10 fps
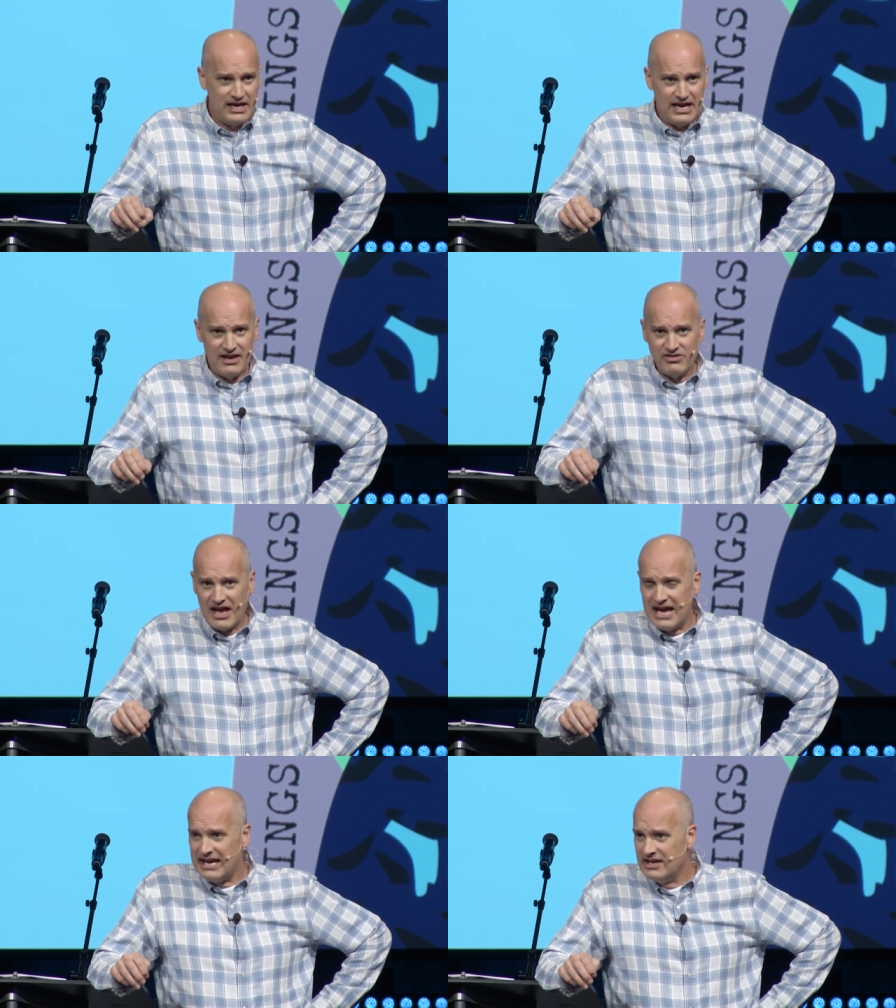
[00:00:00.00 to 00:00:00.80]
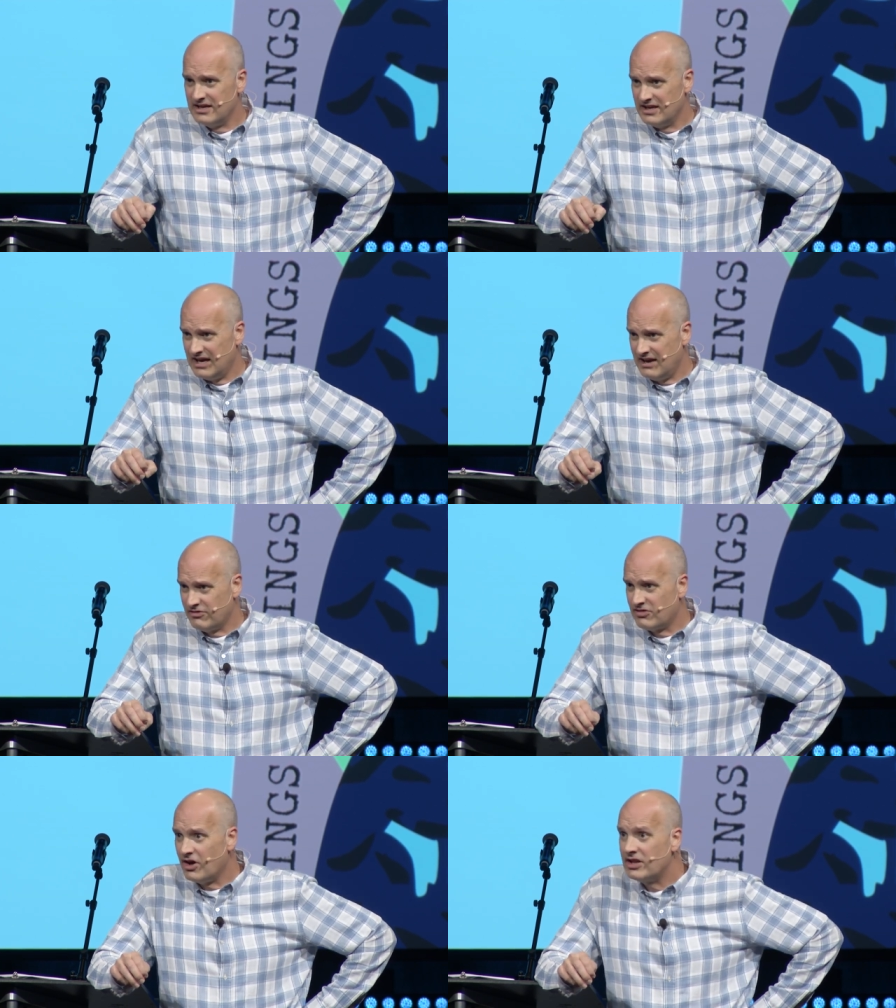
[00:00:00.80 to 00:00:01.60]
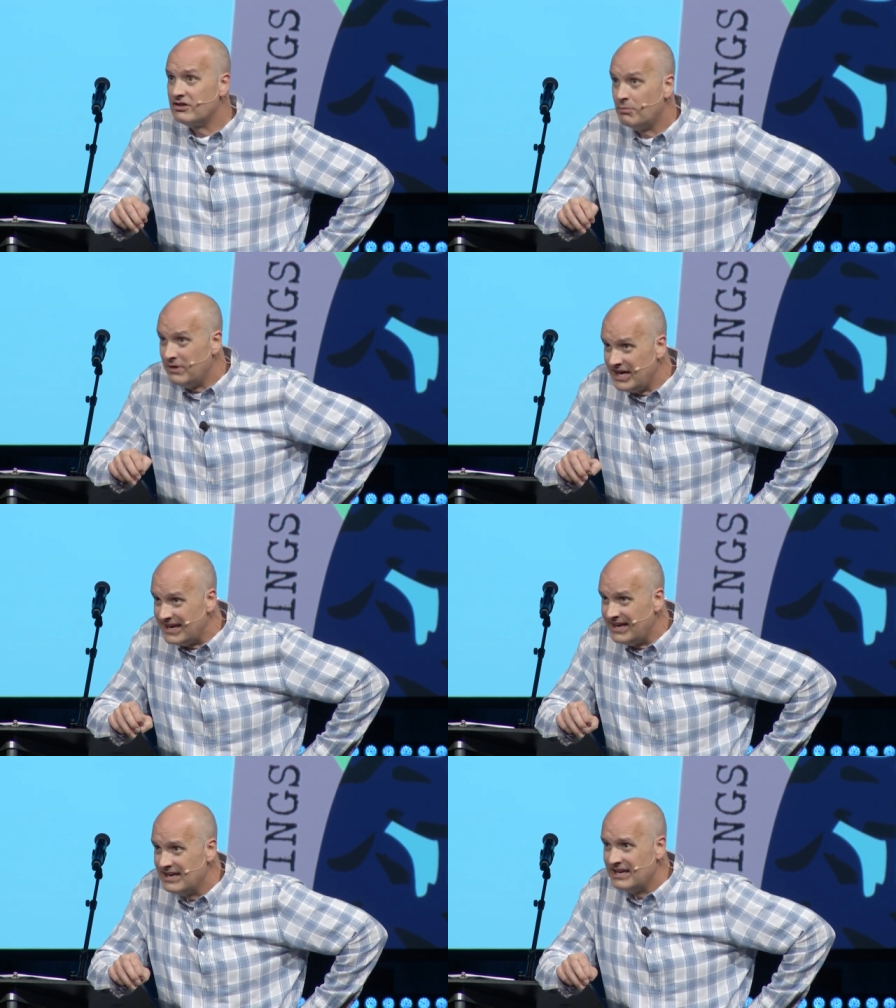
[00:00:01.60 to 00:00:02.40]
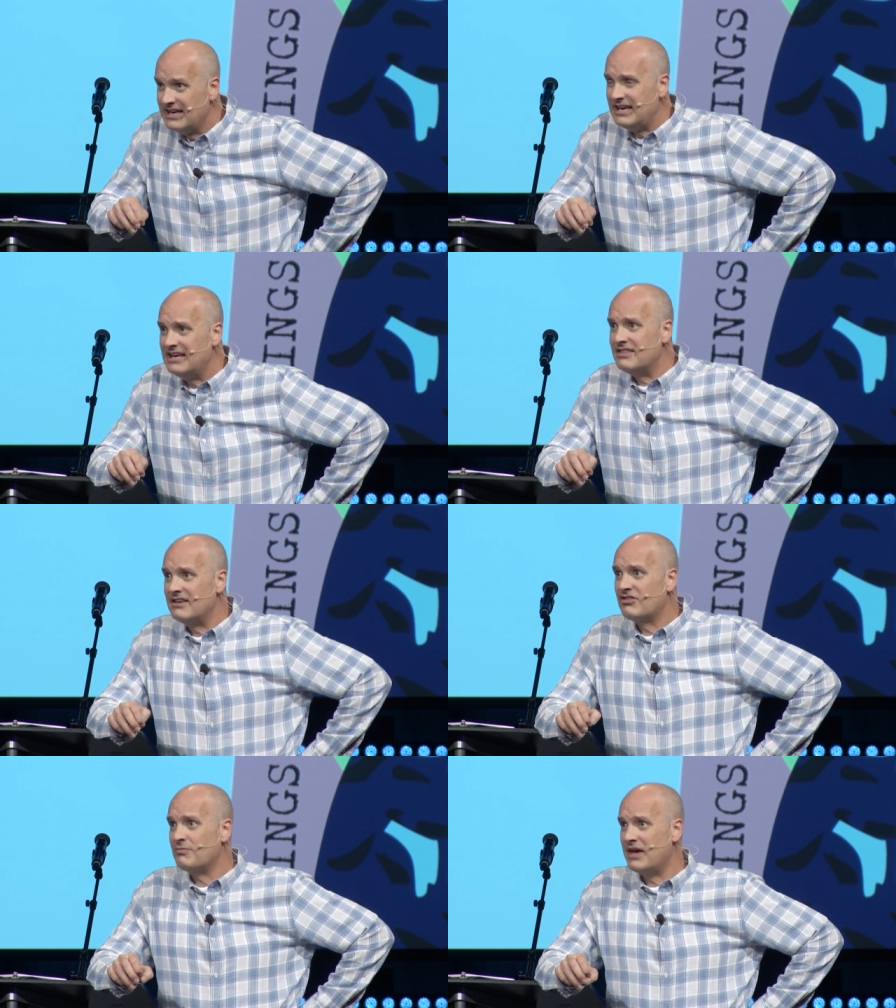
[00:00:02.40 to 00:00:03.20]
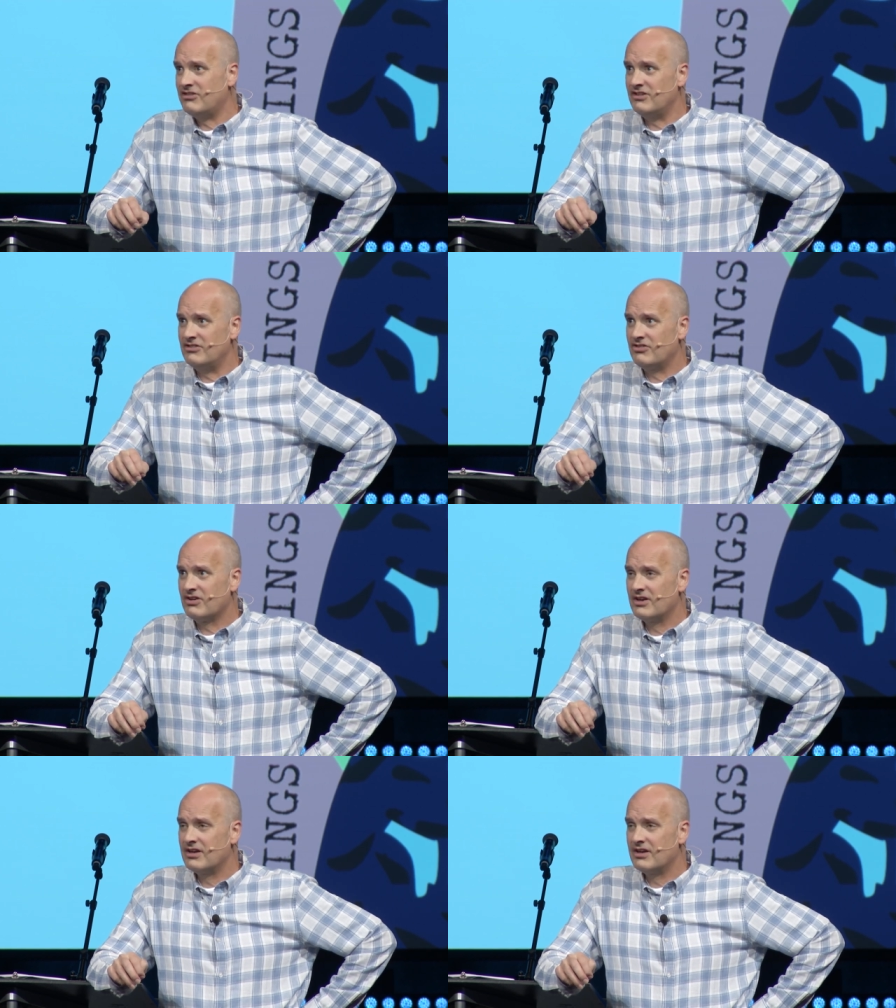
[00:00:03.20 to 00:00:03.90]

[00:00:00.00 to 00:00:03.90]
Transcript: as I have sought to be in this message,